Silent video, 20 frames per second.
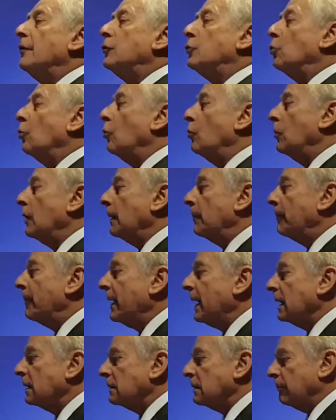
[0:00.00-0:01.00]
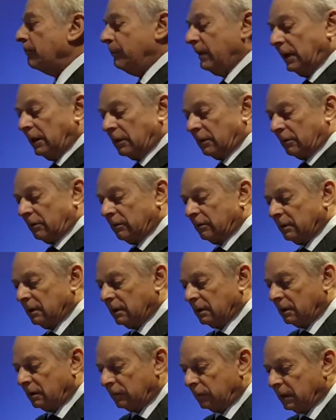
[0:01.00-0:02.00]
To repair the bigger
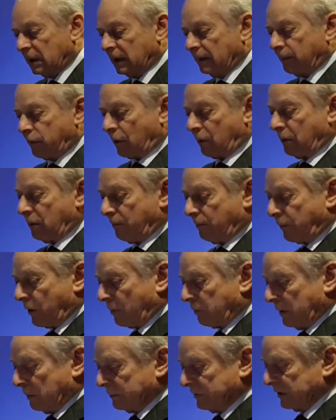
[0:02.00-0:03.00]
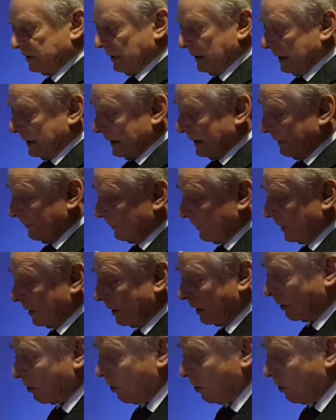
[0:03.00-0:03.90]
problems in